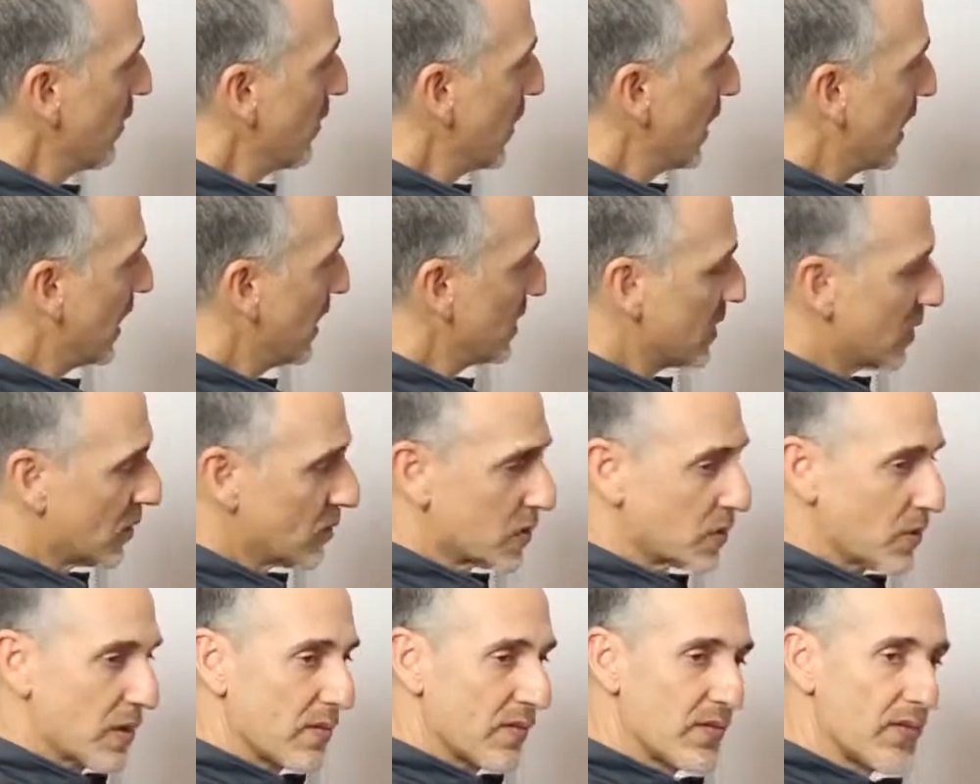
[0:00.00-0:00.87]
because
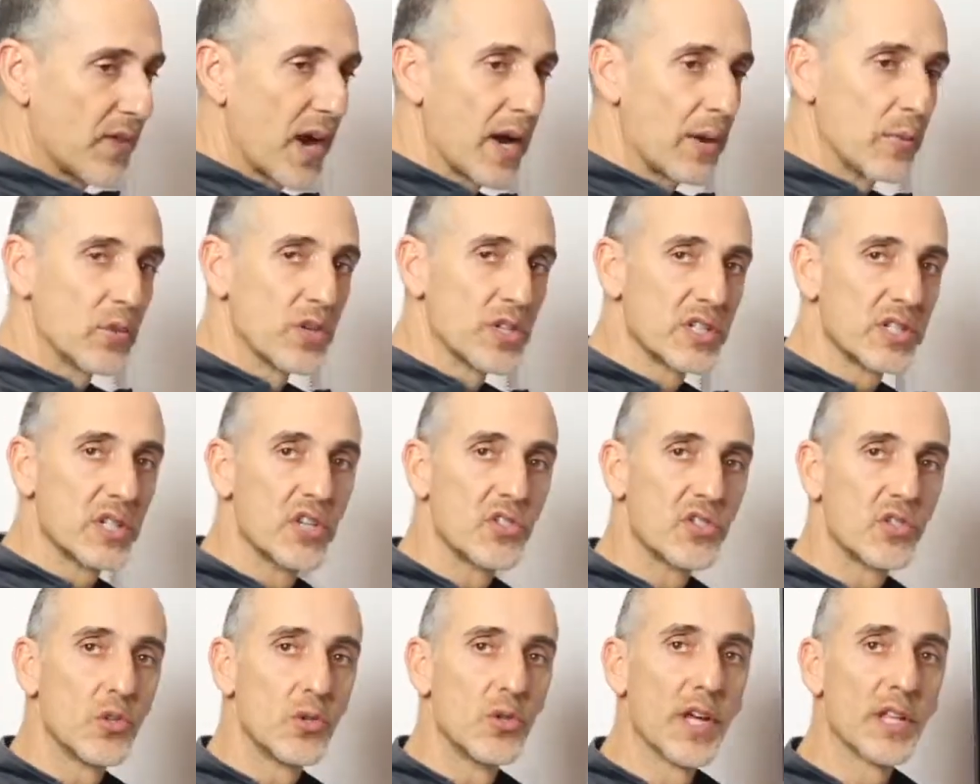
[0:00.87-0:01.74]
there's fibrous
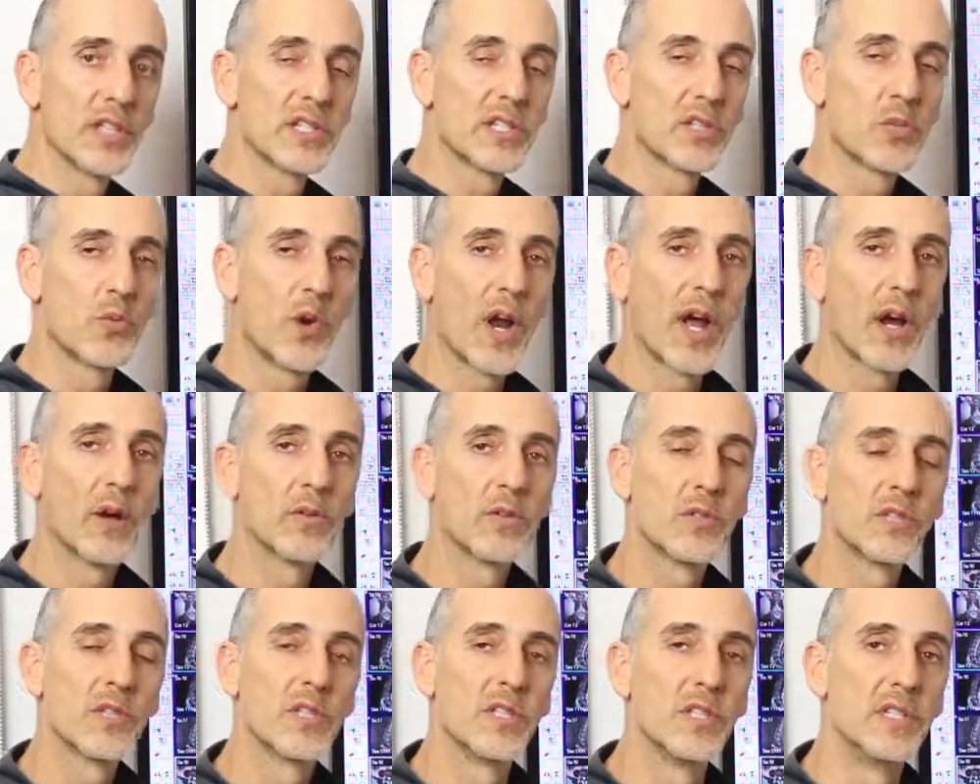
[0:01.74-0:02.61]
tissue that
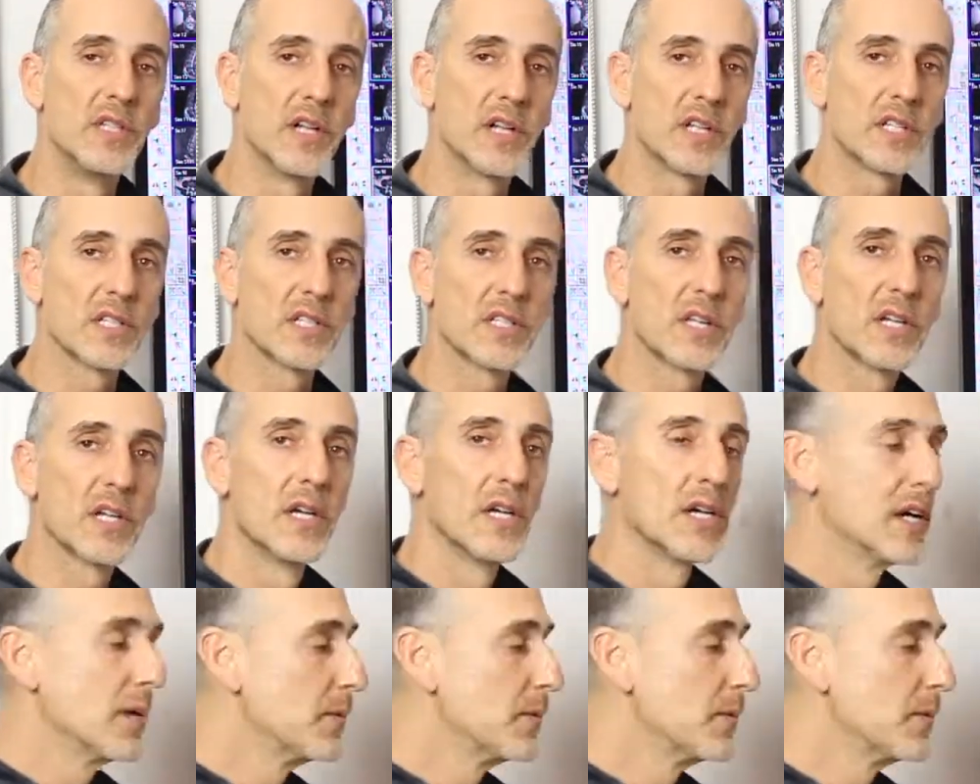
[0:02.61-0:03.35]
surrounds the disc,